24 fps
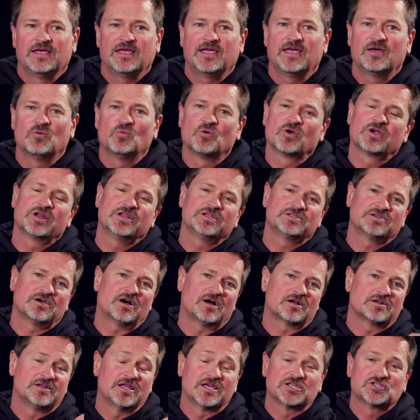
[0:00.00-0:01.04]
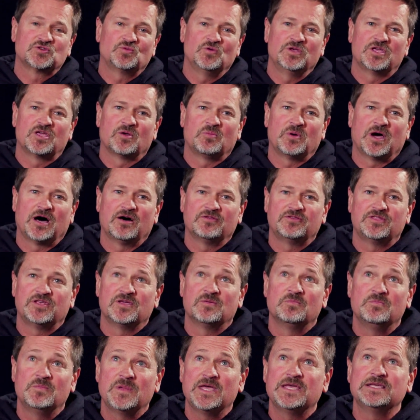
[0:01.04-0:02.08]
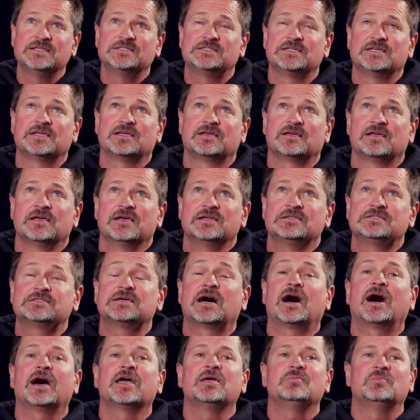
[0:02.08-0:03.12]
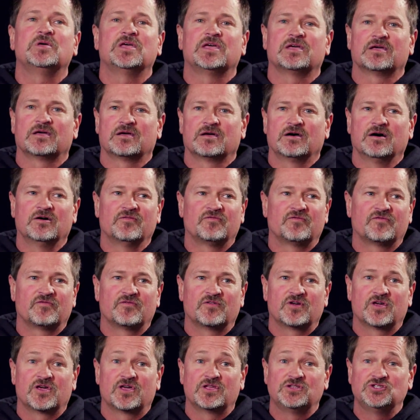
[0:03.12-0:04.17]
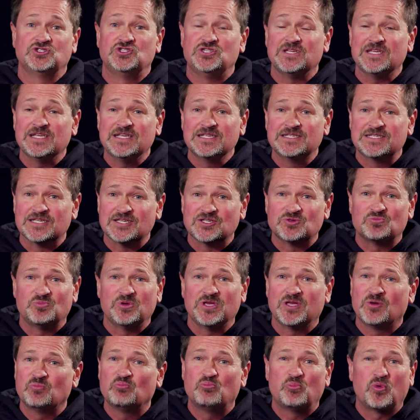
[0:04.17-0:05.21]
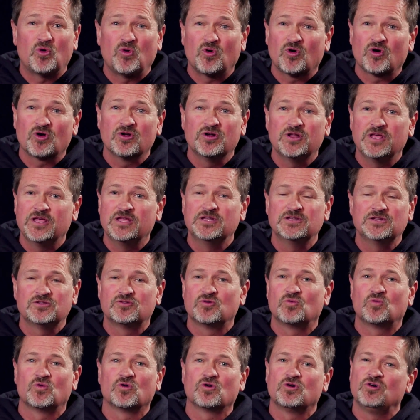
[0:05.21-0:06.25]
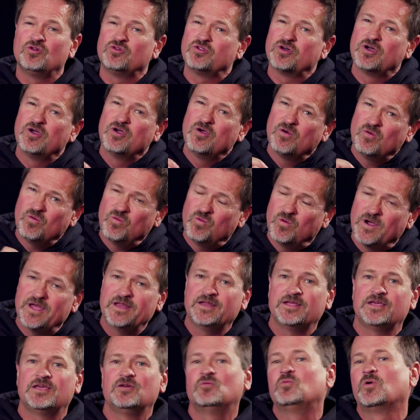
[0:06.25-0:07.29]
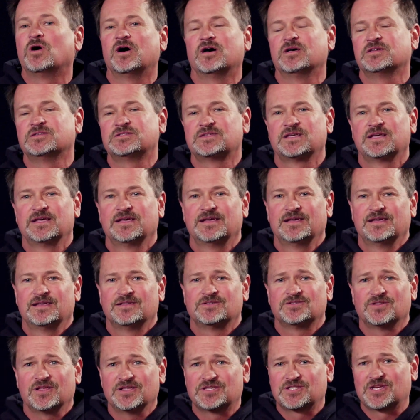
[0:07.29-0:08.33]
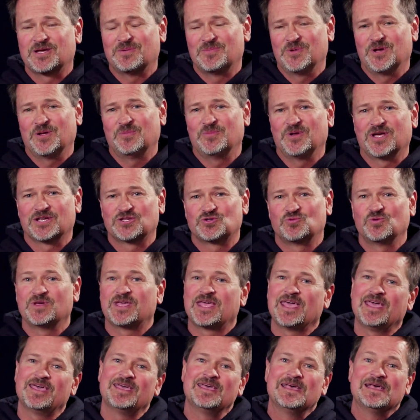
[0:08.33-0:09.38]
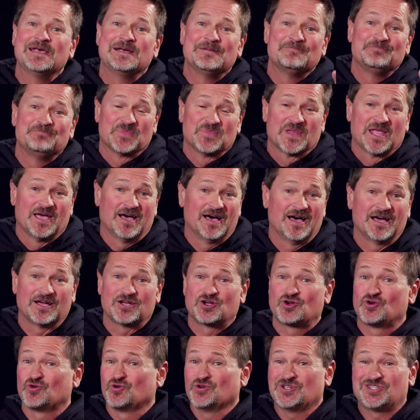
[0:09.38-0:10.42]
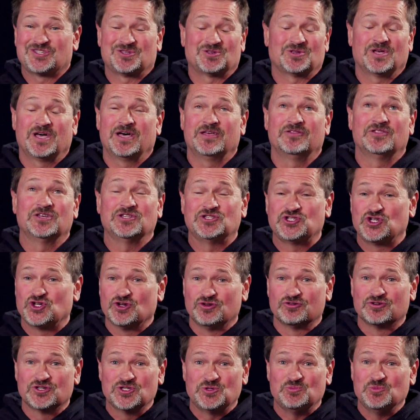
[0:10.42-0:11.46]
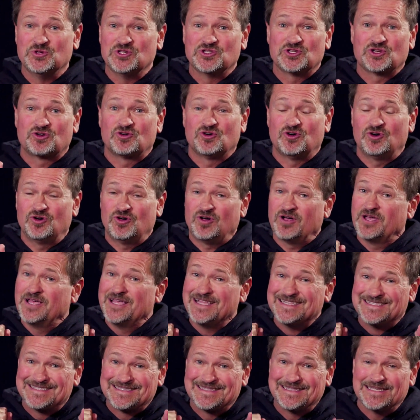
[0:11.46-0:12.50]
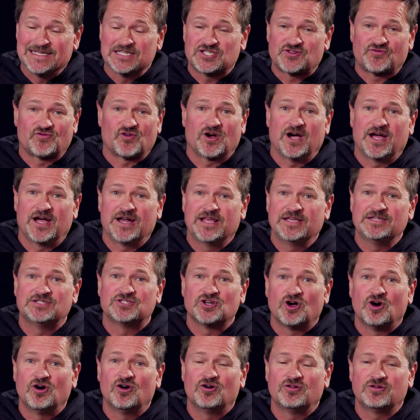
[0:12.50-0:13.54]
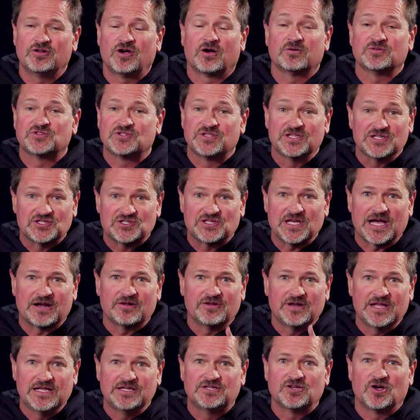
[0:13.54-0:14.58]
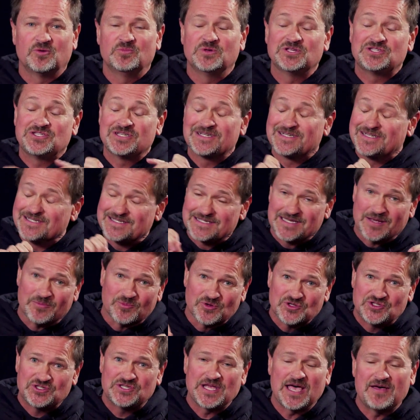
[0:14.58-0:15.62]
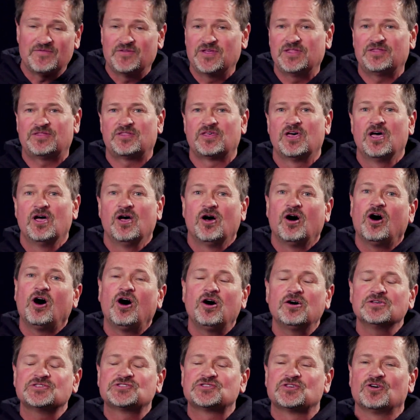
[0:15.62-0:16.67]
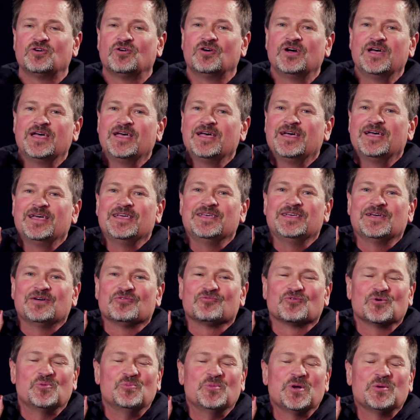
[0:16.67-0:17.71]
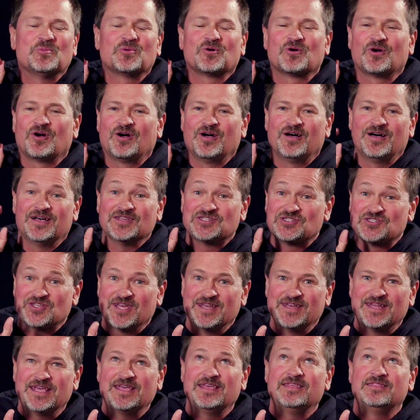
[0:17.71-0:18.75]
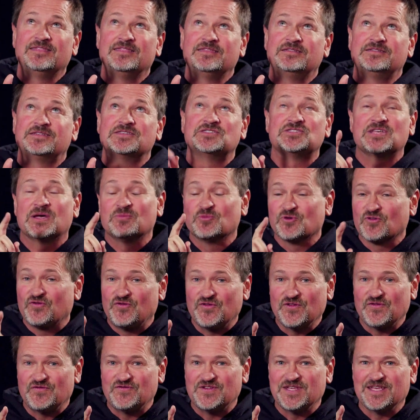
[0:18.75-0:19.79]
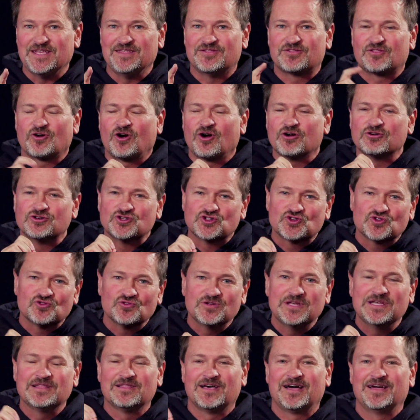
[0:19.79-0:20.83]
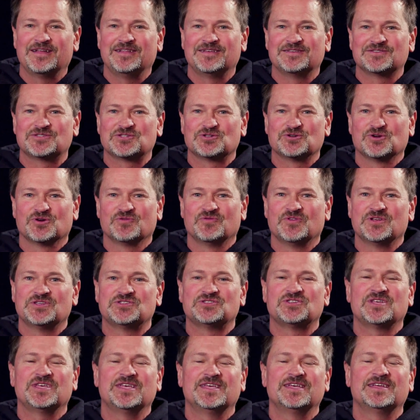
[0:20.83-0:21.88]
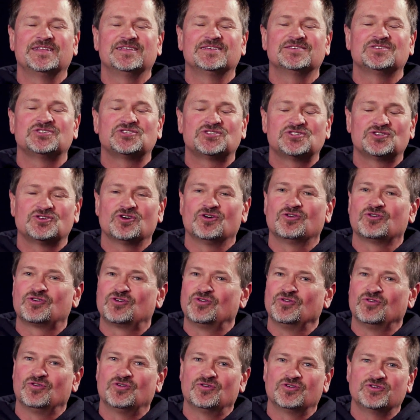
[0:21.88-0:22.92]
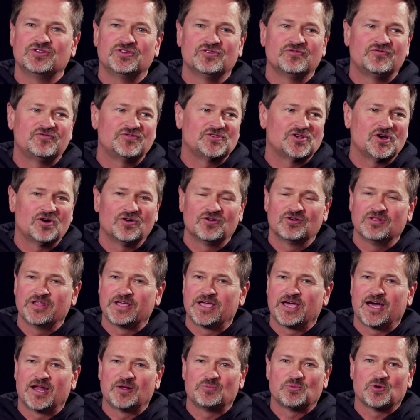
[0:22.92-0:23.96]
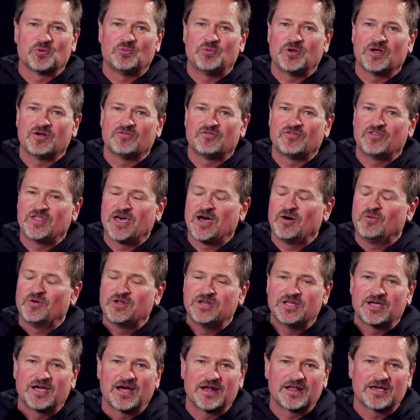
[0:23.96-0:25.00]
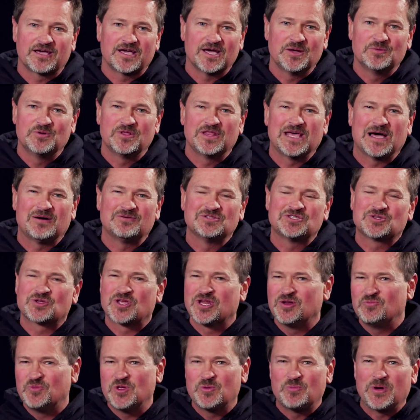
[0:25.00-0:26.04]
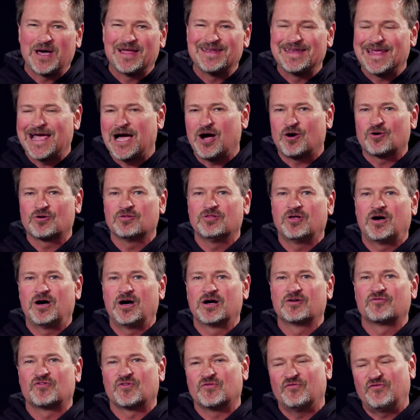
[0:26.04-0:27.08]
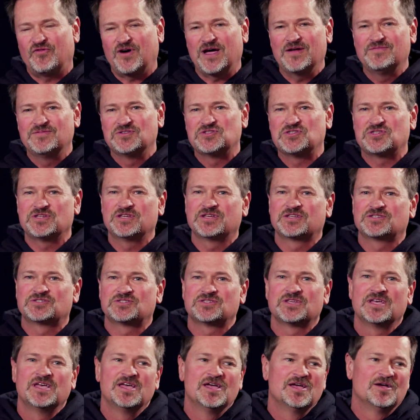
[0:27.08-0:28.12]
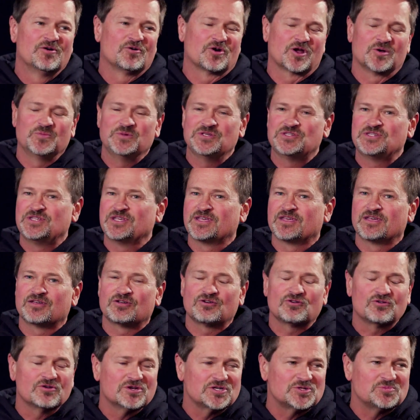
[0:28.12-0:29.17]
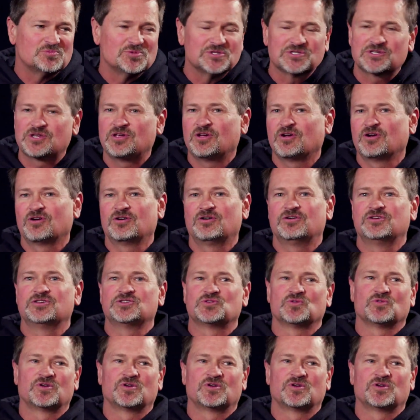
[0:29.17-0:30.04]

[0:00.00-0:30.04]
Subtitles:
And we're going to talk next week about the amazing timing of Jesus being born into the world when he was. So that's coming up next week. Hey, the children's musical, it's this this Saturday, don't miss it, December 7th. Also, remember Sunday, December 15th, our tree lighting service. It is so cool. You've totally got to prepare for that one. You got to come to that one. It's going to be about an hour long from 5 to 6. We're going to be singing Christmas carols.